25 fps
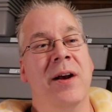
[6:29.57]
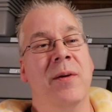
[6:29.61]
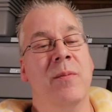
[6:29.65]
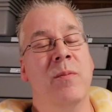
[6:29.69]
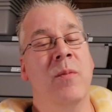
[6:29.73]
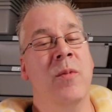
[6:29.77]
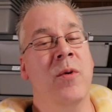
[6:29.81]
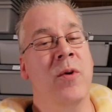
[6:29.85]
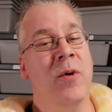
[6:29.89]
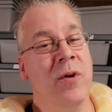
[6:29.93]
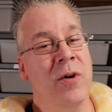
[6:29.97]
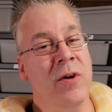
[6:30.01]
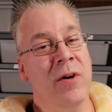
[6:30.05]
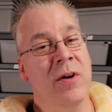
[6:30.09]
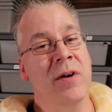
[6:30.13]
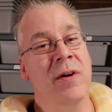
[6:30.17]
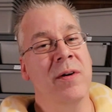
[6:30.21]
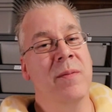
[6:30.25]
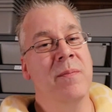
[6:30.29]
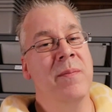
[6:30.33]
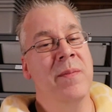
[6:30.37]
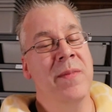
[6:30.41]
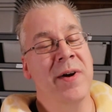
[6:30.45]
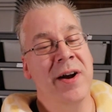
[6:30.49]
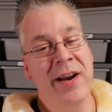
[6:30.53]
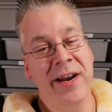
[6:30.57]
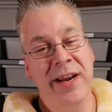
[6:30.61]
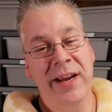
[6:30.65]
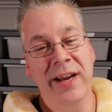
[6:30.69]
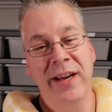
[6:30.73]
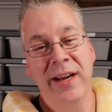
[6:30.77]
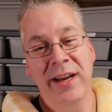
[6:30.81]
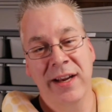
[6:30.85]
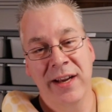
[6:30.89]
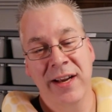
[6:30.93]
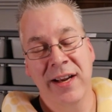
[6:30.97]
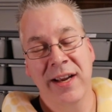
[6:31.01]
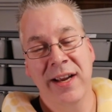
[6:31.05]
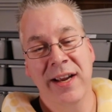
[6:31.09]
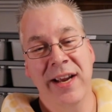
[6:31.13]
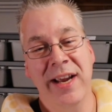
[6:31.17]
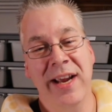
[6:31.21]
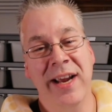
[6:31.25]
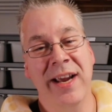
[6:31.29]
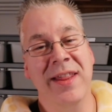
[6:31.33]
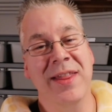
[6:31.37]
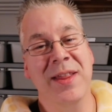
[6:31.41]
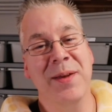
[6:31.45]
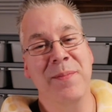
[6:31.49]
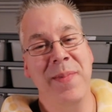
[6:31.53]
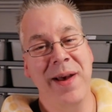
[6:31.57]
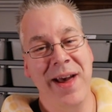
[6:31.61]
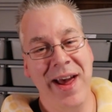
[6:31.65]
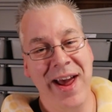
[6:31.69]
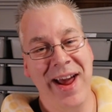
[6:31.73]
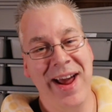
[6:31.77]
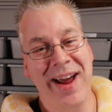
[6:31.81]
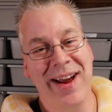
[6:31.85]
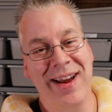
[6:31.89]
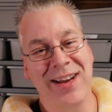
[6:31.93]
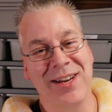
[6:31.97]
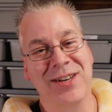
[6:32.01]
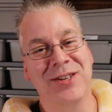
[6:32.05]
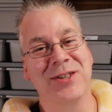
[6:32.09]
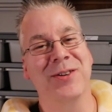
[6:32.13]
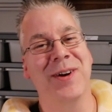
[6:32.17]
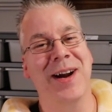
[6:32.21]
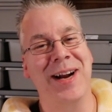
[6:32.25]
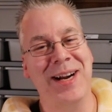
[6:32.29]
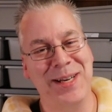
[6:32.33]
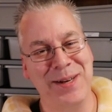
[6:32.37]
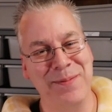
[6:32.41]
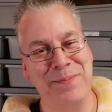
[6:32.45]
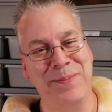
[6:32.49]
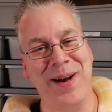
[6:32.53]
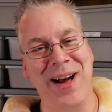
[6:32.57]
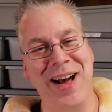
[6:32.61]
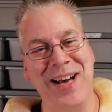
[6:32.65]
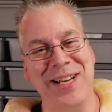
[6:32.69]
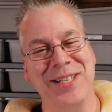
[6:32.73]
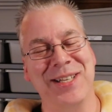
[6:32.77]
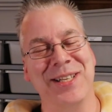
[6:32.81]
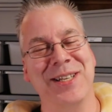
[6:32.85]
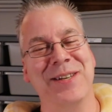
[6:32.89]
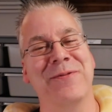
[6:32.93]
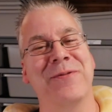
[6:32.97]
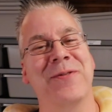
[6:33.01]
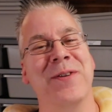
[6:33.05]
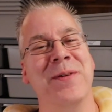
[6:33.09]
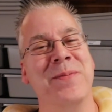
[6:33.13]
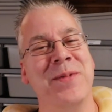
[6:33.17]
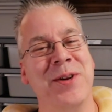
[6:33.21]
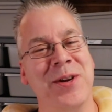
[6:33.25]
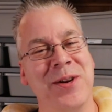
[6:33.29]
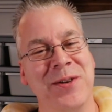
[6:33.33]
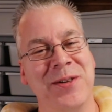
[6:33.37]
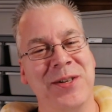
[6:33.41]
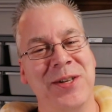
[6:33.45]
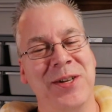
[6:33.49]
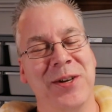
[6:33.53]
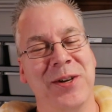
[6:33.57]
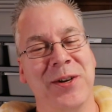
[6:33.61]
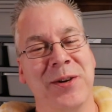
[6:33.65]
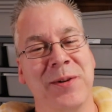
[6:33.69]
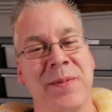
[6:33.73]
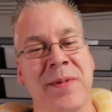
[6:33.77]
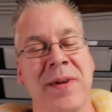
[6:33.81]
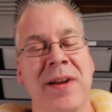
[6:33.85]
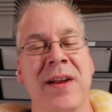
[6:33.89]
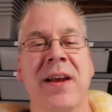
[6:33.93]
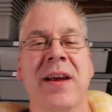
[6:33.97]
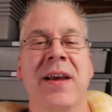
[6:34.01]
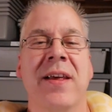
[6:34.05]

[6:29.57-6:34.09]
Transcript: more money in the bank, direct deposit from YouTube,